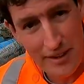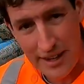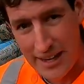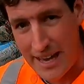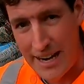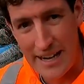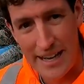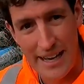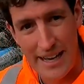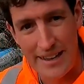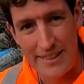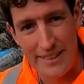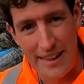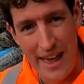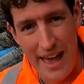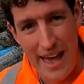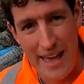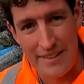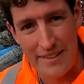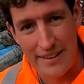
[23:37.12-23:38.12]
Getting in
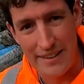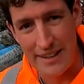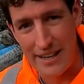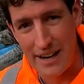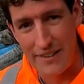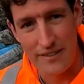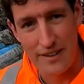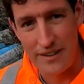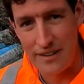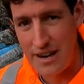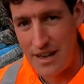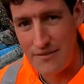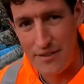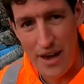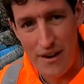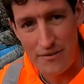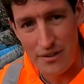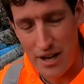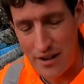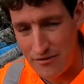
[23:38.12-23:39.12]
there, you never
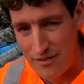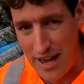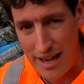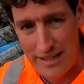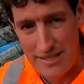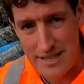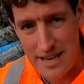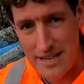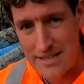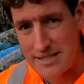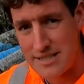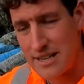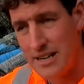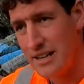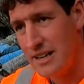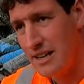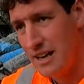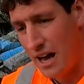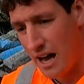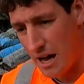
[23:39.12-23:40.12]
have enough access.
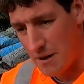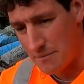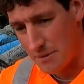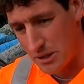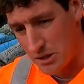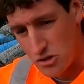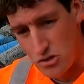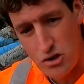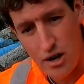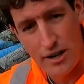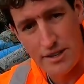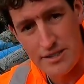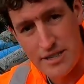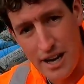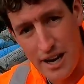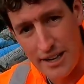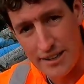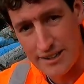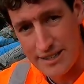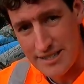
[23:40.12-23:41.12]
You're trying to
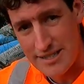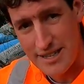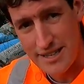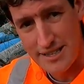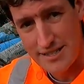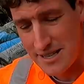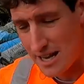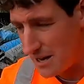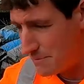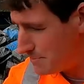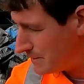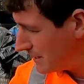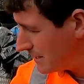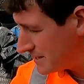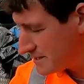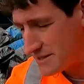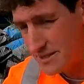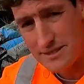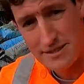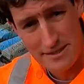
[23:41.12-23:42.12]
tighten these things up, and
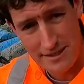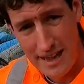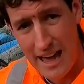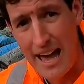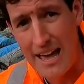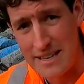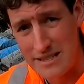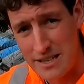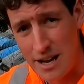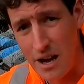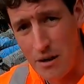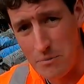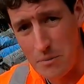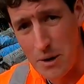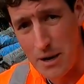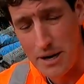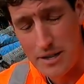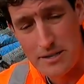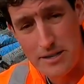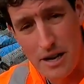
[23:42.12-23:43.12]
that is hard
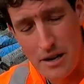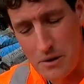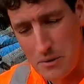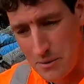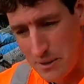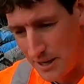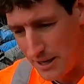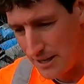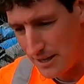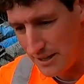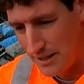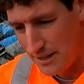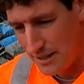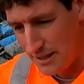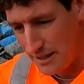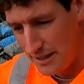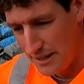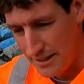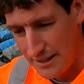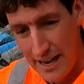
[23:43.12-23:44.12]
work. So
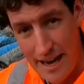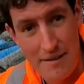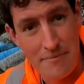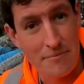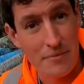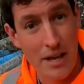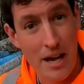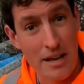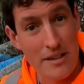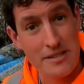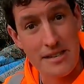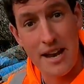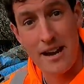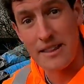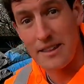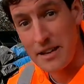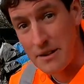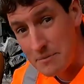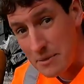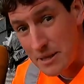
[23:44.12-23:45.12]
yeah, can't say
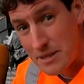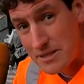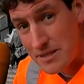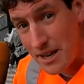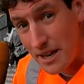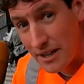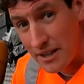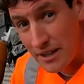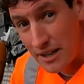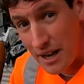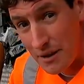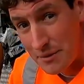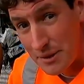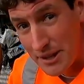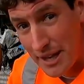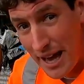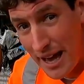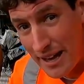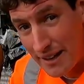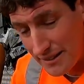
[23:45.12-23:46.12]
anything but good luck
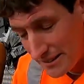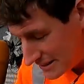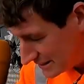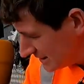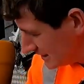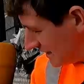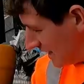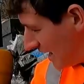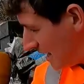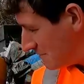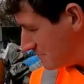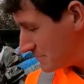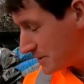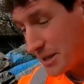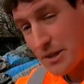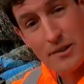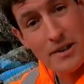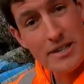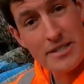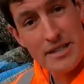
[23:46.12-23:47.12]
with that. But
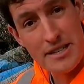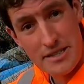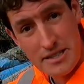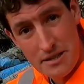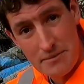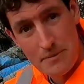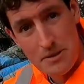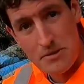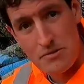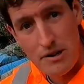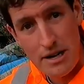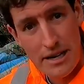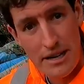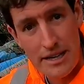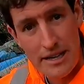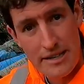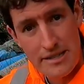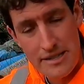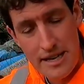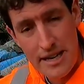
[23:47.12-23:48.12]
the grease system is really
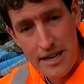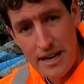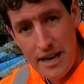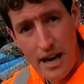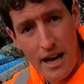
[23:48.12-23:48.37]
easy.